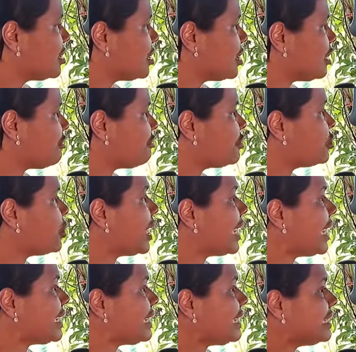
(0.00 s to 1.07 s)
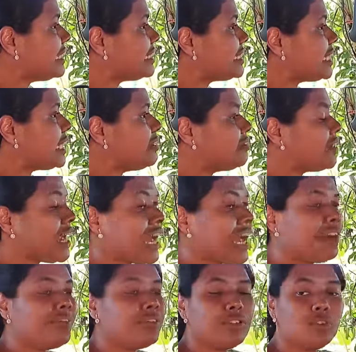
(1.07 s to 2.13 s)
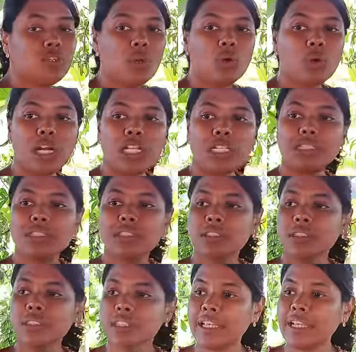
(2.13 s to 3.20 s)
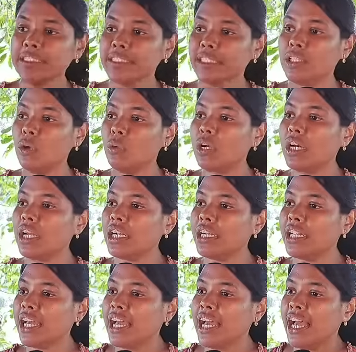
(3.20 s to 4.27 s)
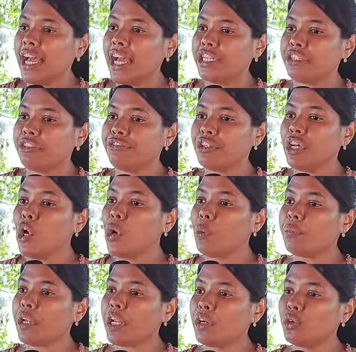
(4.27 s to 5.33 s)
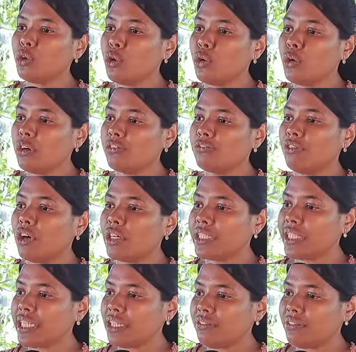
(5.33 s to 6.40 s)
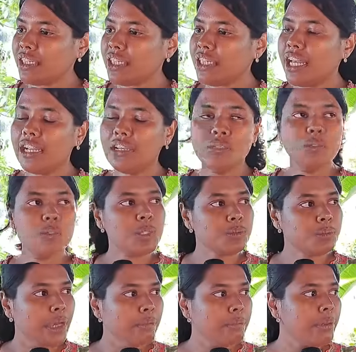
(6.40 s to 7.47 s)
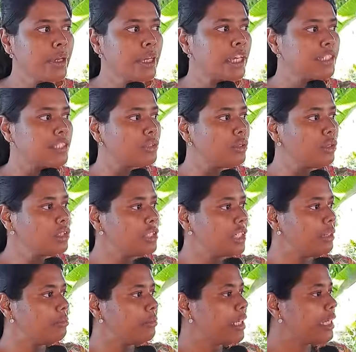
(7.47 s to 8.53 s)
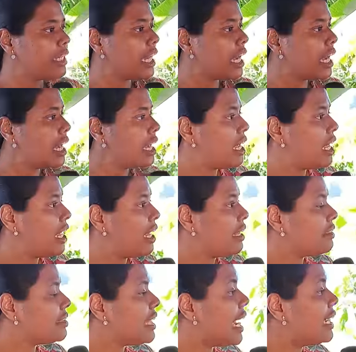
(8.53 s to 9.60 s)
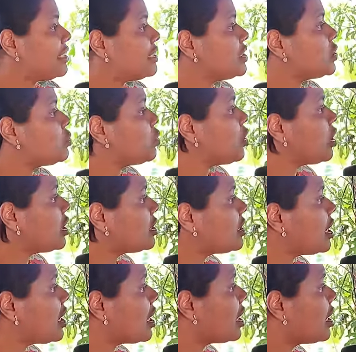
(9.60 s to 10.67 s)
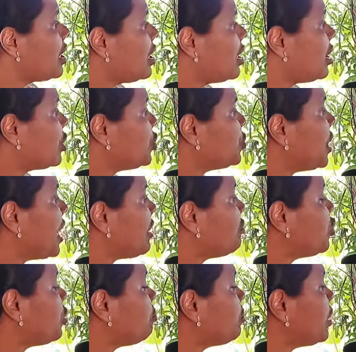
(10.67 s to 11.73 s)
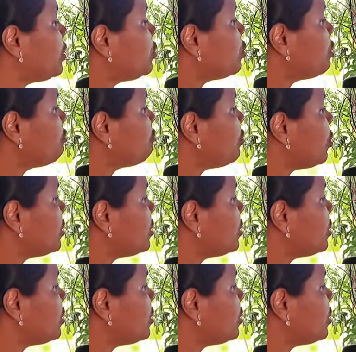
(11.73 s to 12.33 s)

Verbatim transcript: If you are getting deceived, I have to know world things in the world. And if you're opening door for TV and newspaper and social media, that is what you have opened door for